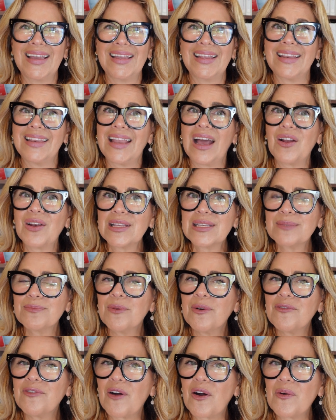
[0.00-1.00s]
Now let's
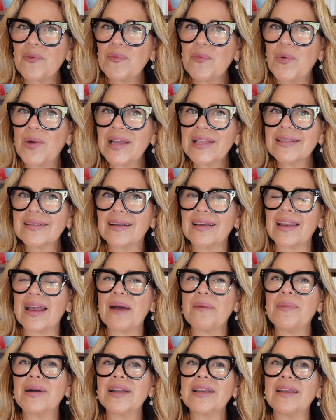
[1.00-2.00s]
move on with
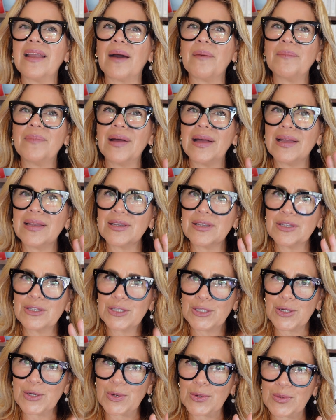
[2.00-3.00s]
grammar number
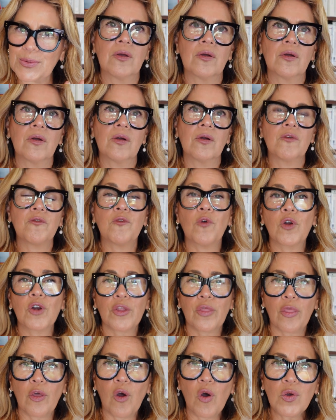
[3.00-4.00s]
2. For
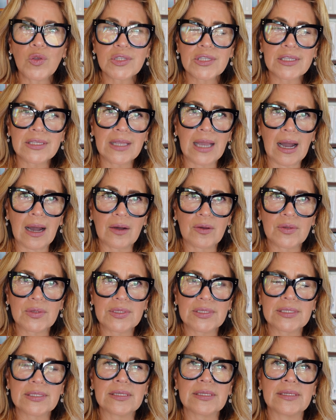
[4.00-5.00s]
those
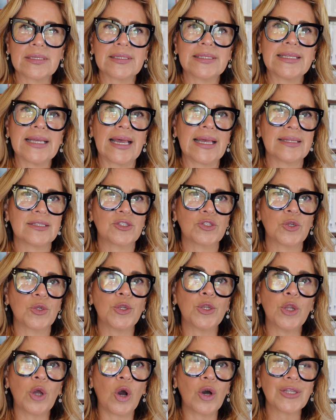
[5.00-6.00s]
nouns that do
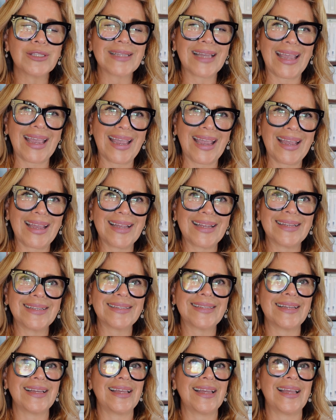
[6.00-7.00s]
not
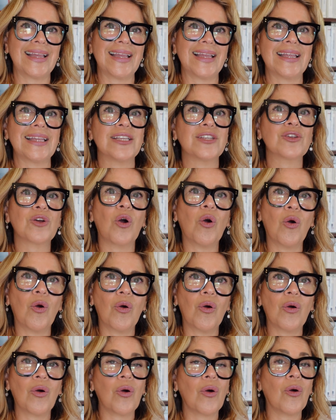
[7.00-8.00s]
end in
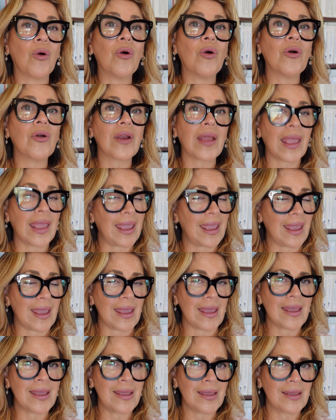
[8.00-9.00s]
O or
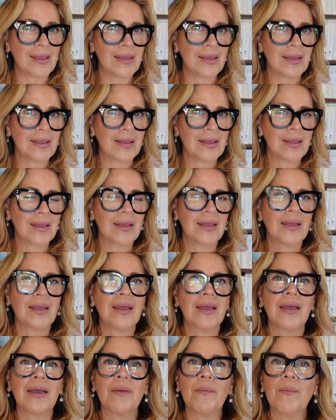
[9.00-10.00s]
A,
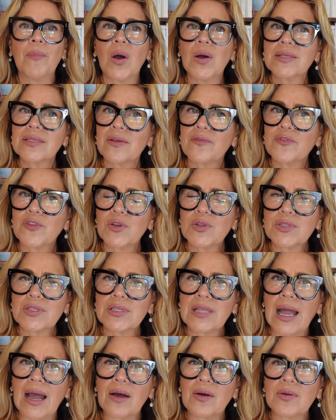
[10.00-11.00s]
most of those
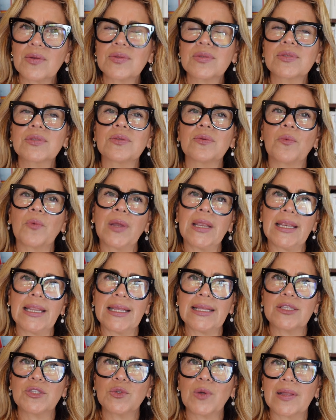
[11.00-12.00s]
nouns we
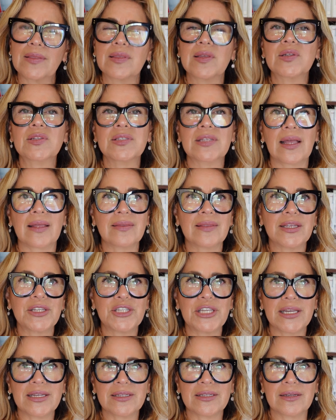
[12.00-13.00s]
need to understand the
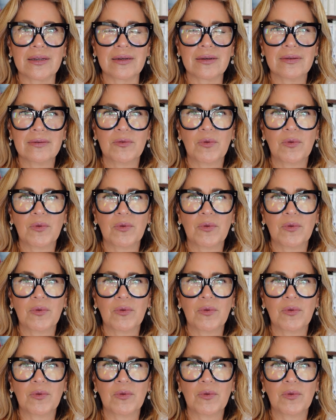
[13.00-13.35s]
gender.